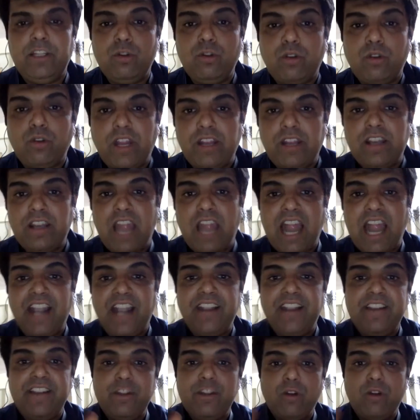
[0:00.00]
You can
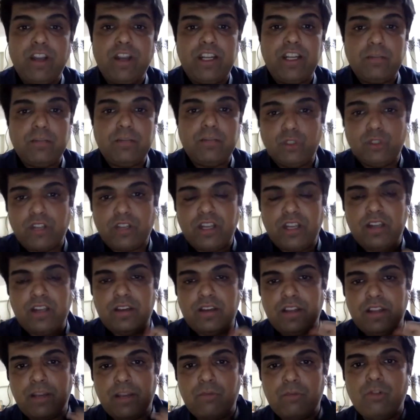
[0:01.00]
add new items, you
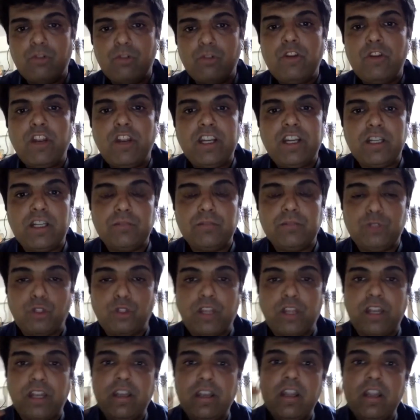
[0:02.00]
can remove new items,
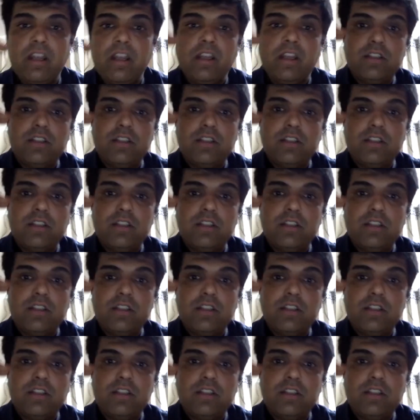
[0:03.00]
you can